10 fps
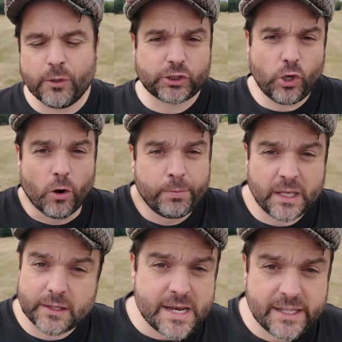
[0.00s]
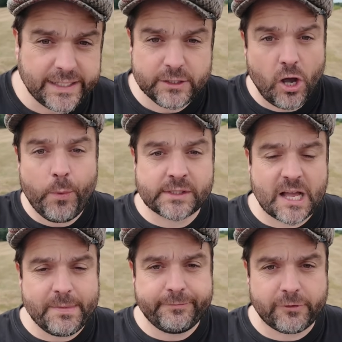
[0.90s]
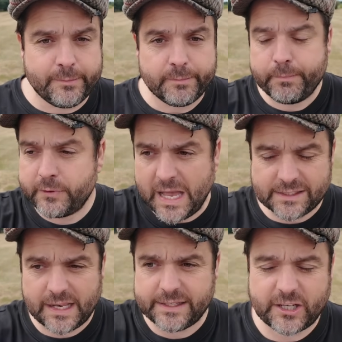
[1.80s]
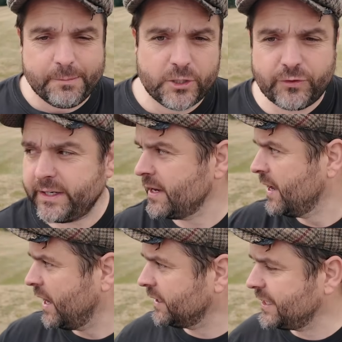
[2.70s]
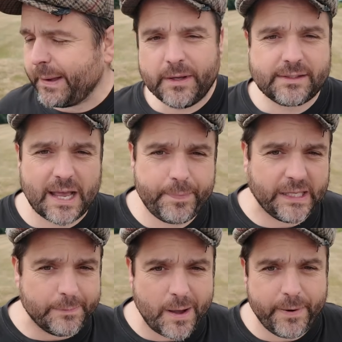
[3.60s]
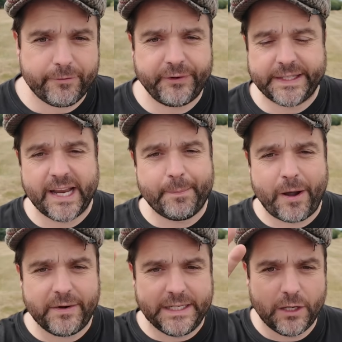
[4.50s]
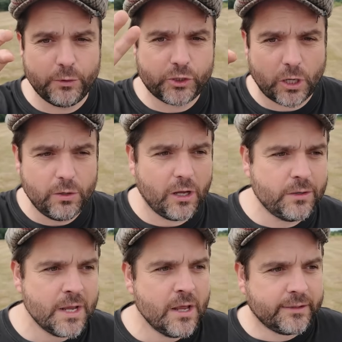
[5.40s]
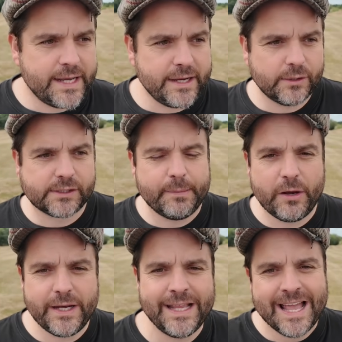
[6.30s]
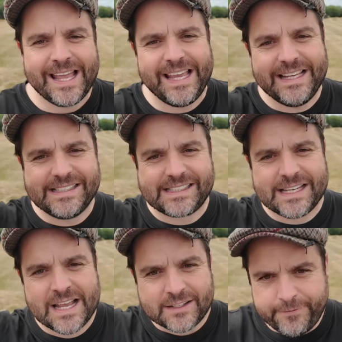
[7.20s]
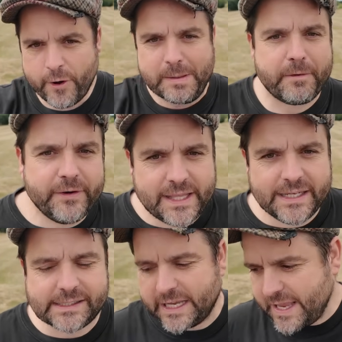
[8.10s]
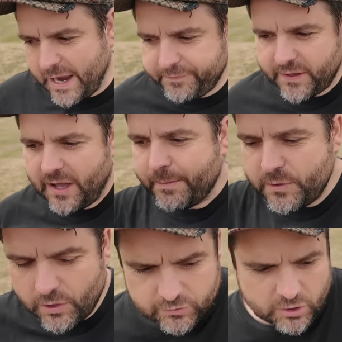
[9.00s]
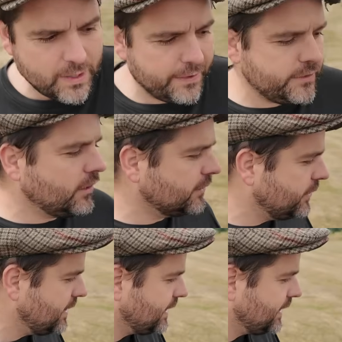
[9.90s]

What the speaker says: not sure. But at the end of the day, no one's coming for him. Atletico Madrid are tapping him up every day. Apparently, Lo Cholo, Diego Simeone, is phoning him every day saying you have to come, you've got to do whatever you've got to do